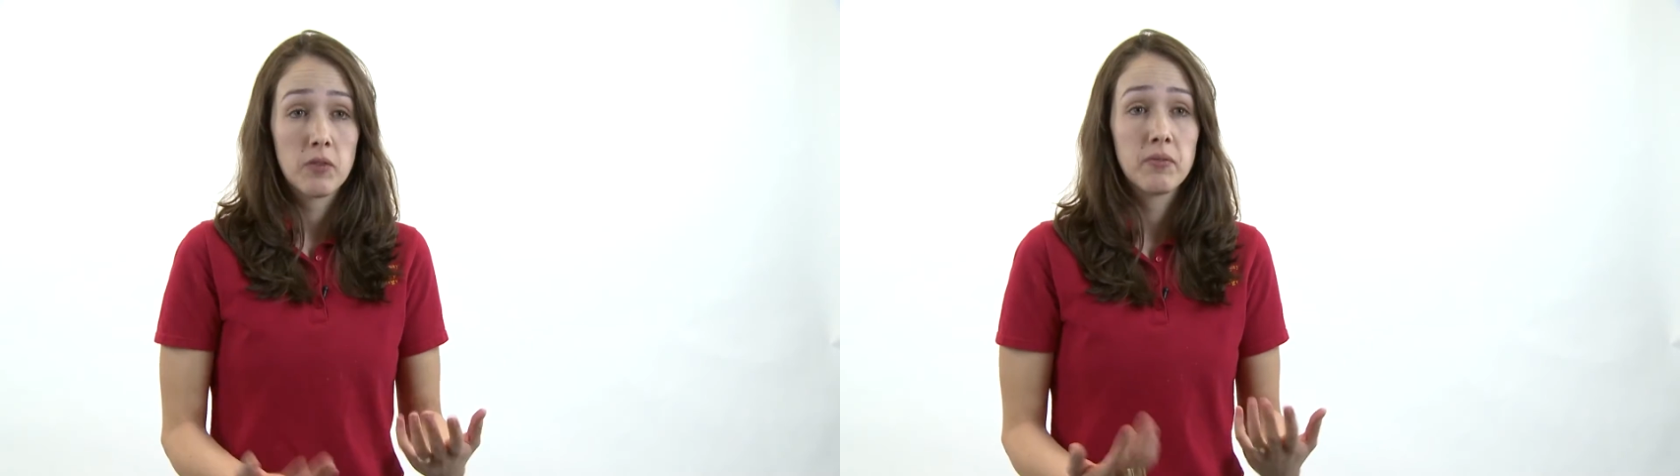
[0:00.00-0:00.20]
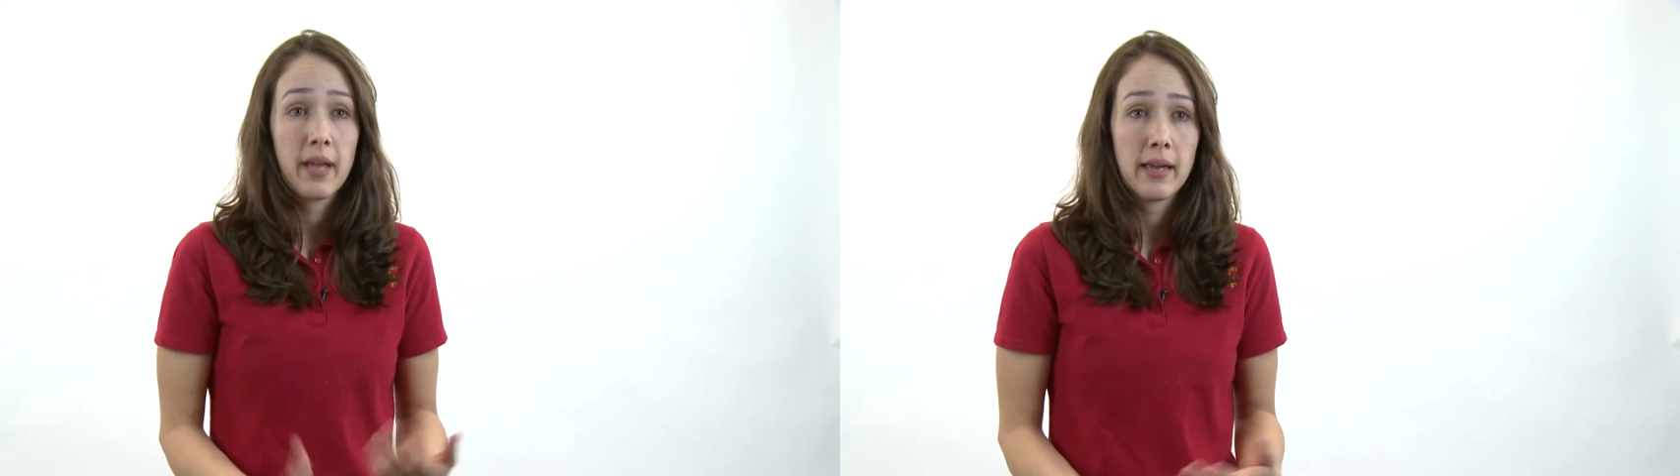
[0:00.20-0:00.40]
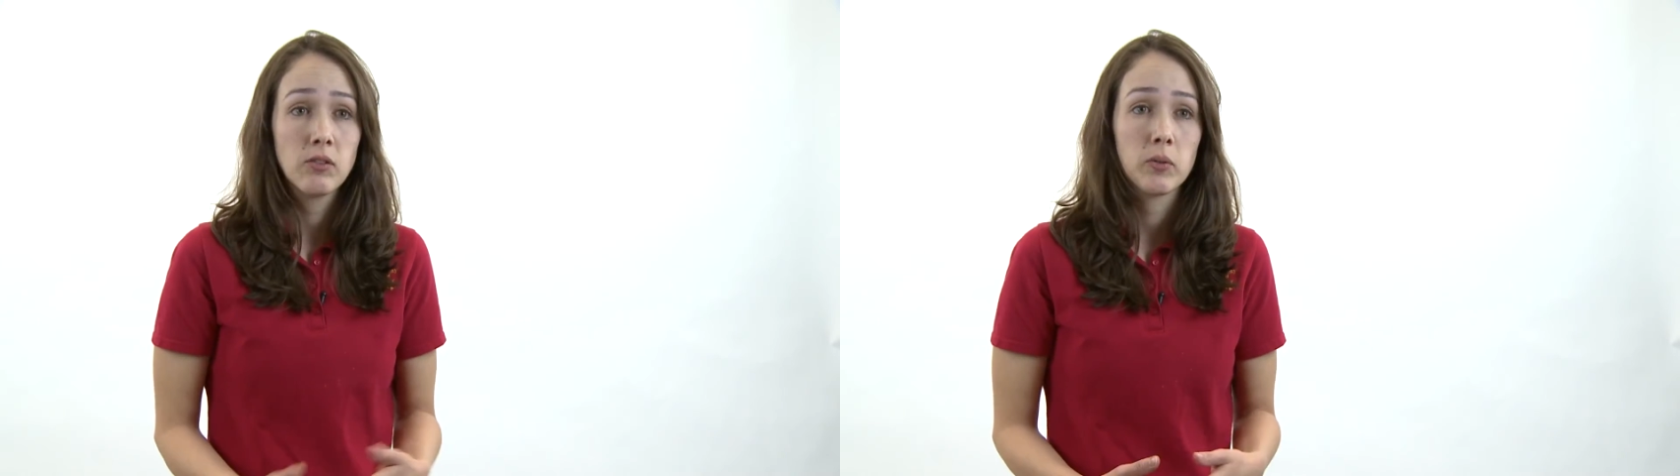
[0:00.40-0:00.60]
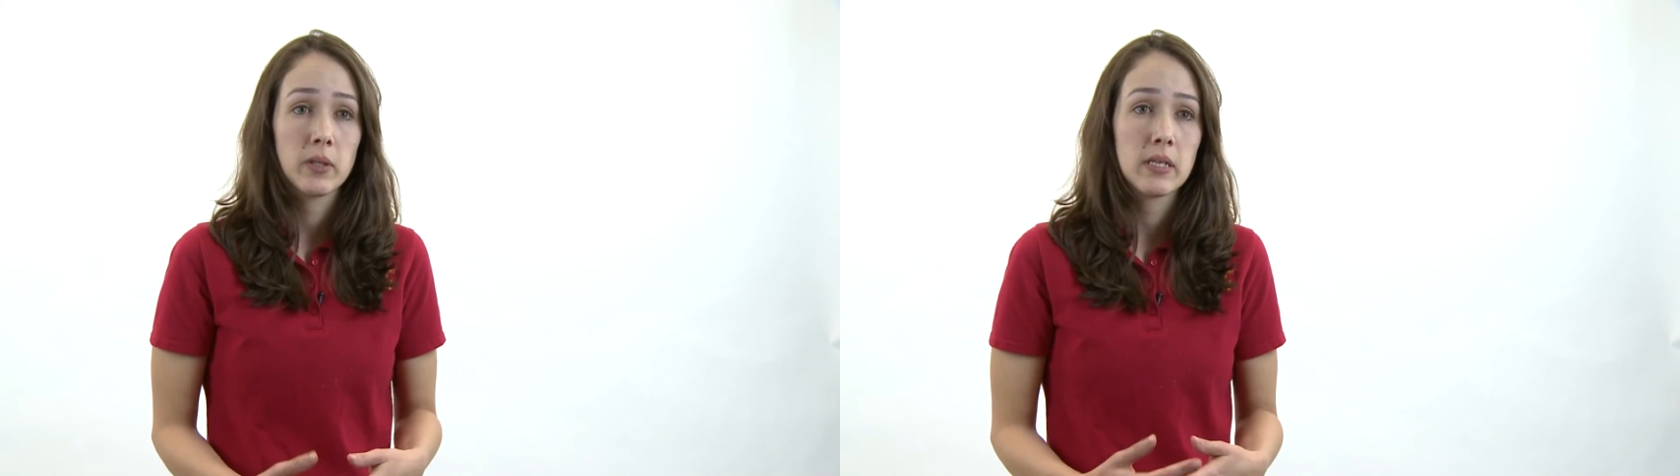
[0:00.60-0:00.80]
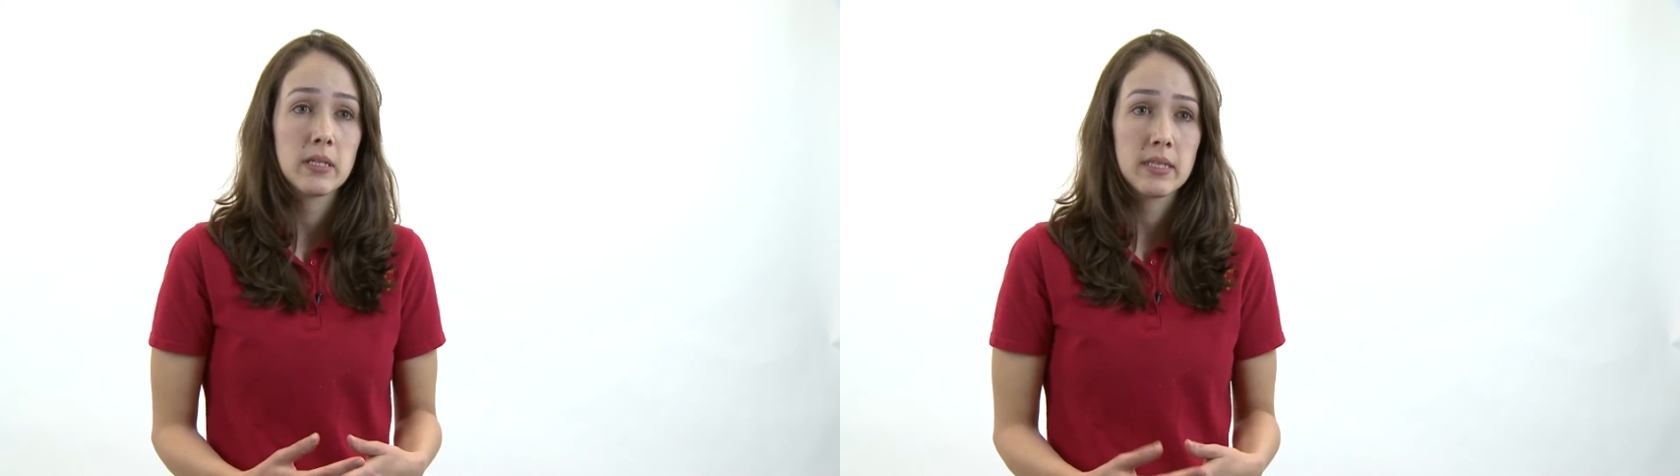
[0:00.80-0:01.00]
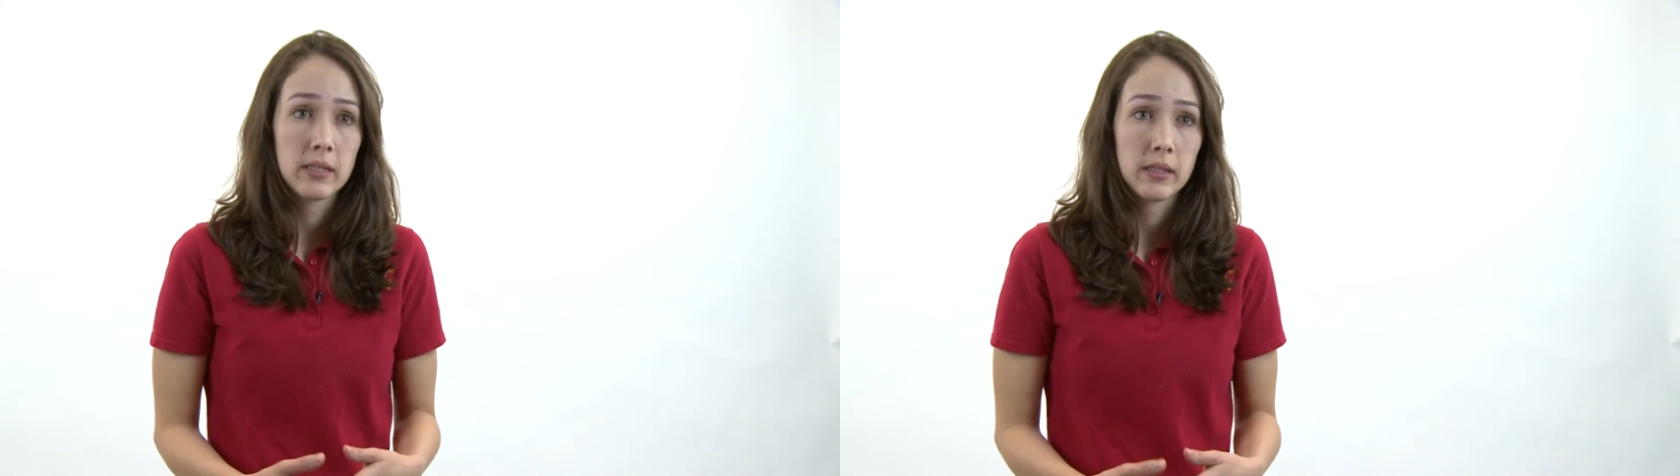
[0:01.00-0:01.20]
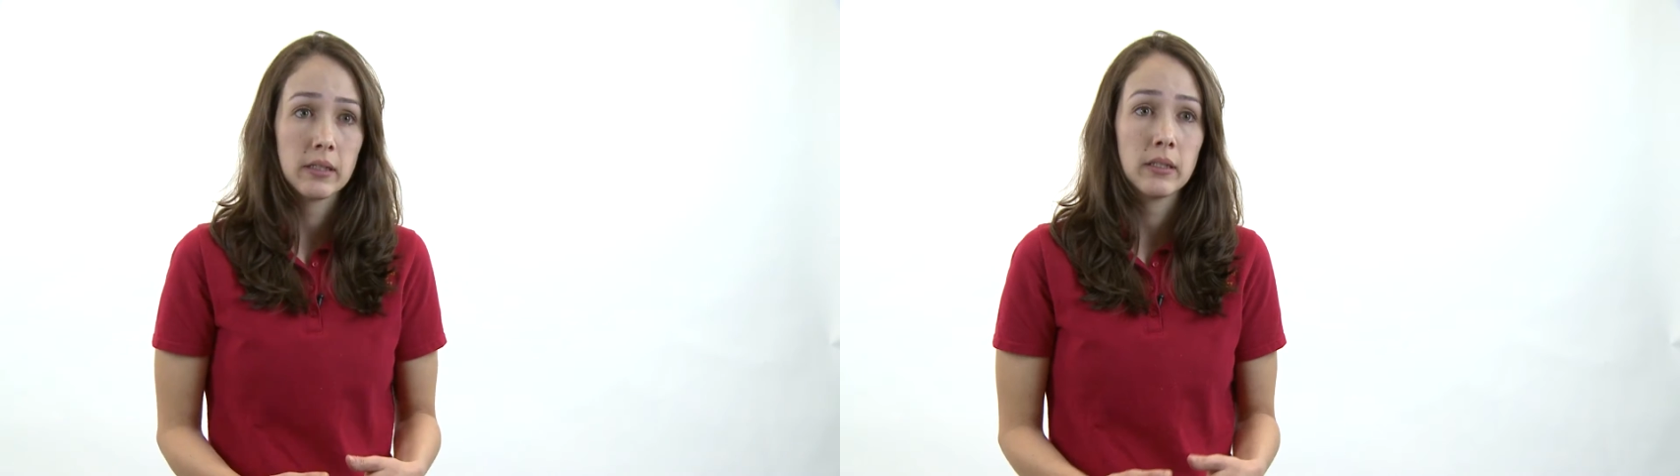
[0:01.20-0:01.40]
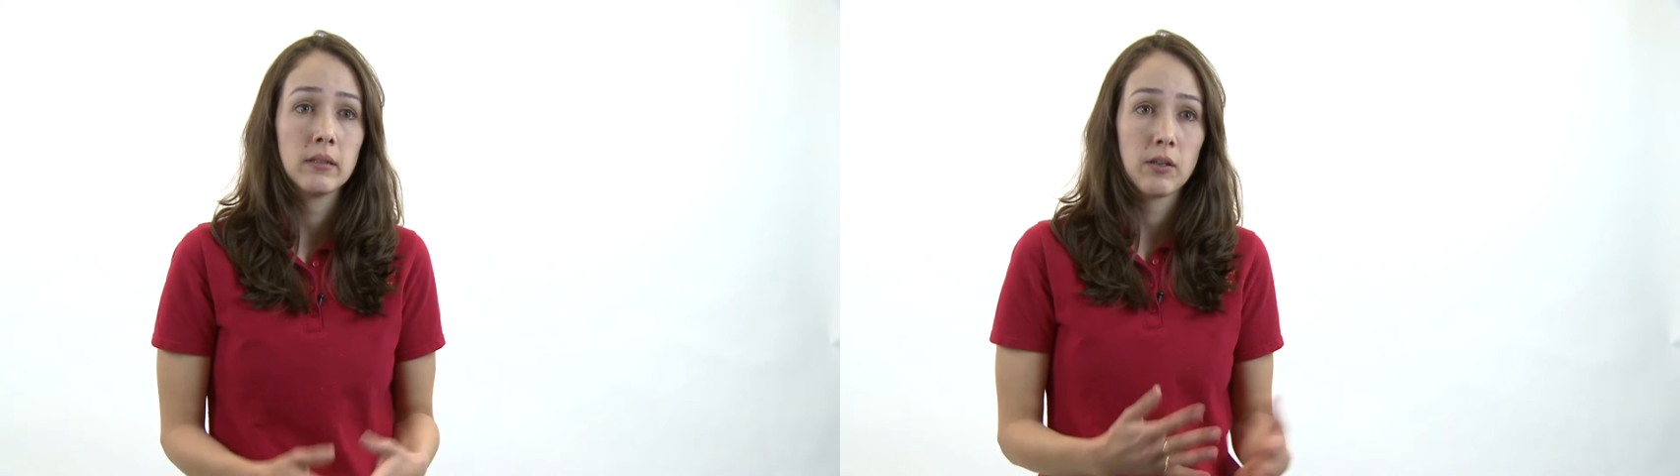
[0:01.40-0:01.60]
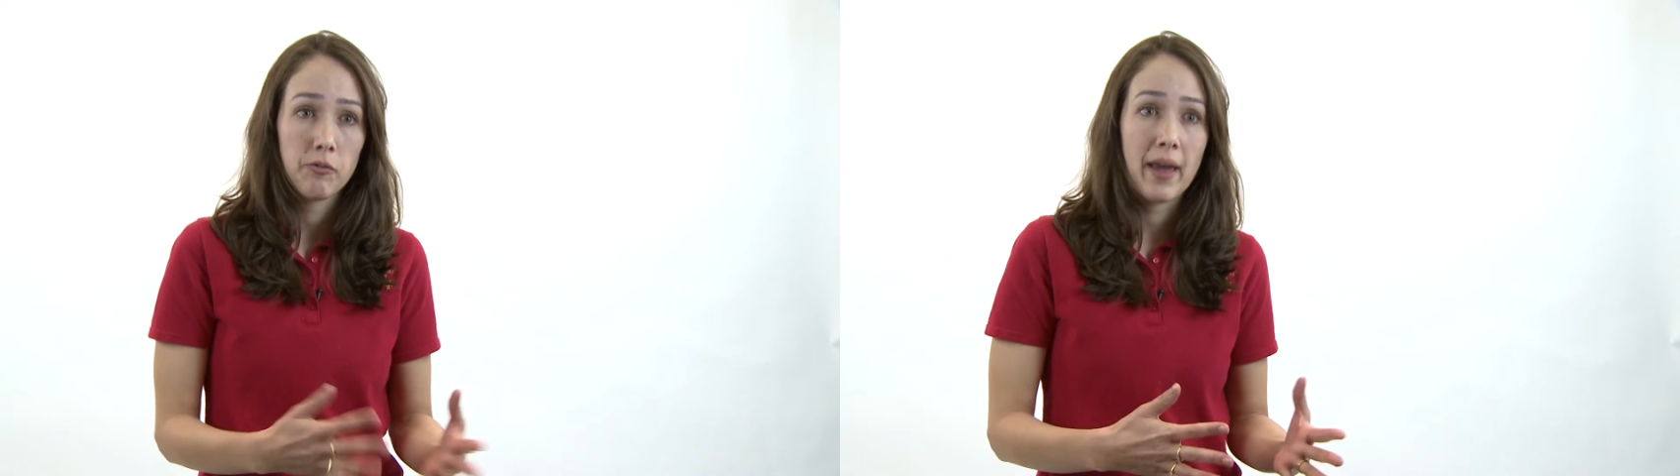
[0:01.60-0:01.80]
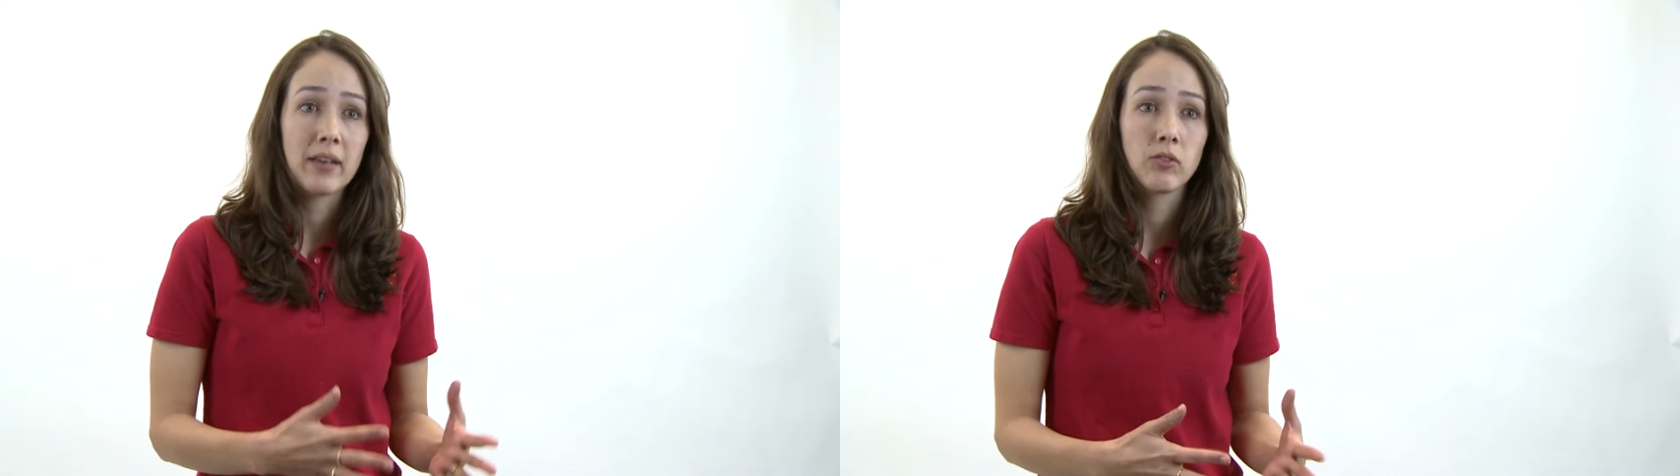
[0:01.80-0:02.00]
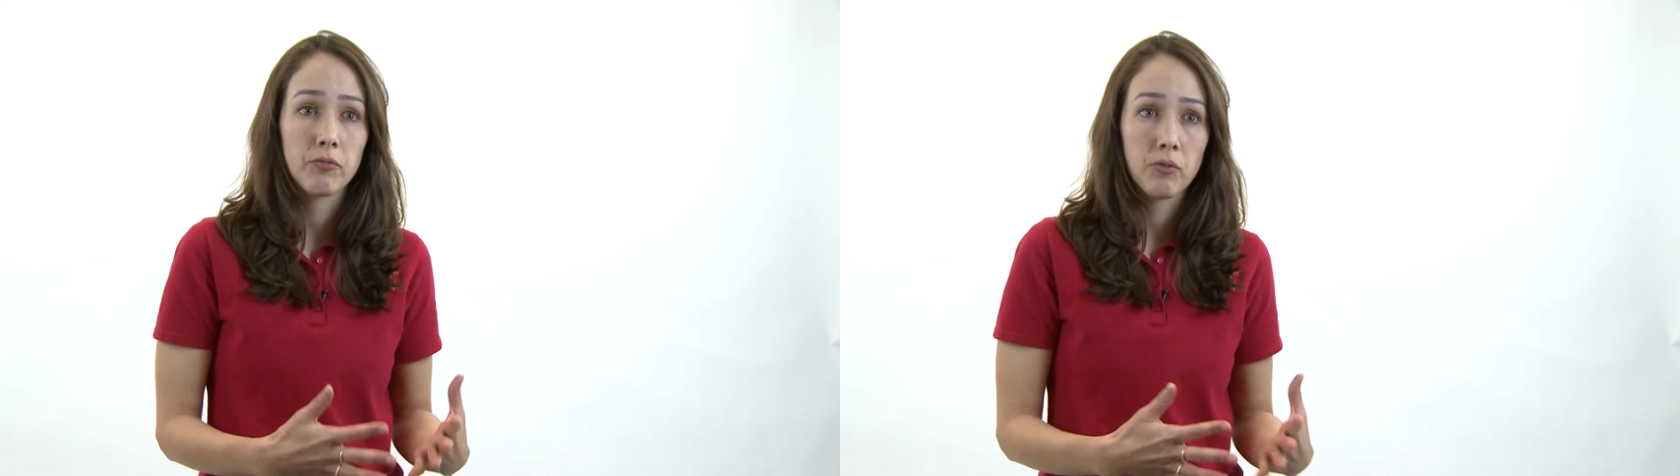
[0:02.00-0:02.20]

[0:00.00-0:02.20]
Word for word: of that, we are studying the effect of